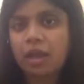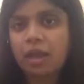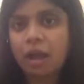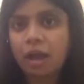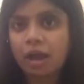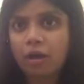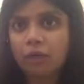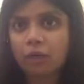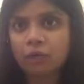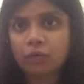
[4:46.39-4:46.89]

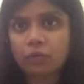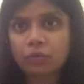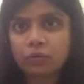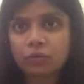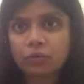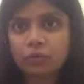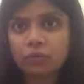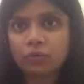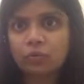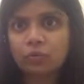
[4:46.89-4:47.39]
how
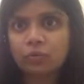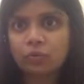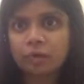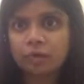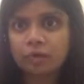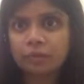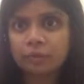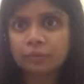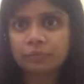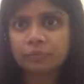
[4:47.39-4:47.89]

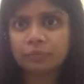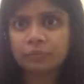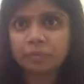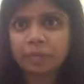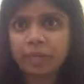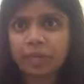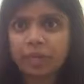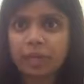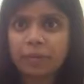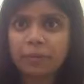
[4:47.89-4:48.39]
to
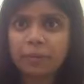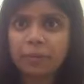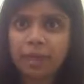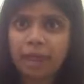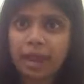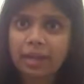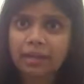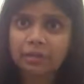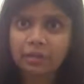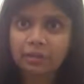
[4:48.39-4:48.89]
become a
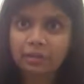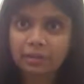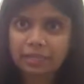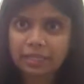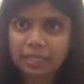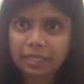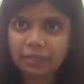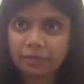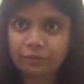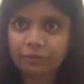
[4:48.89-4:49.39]
brand
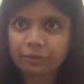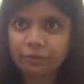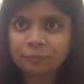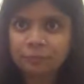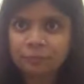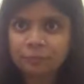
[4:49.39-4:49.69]
yourself.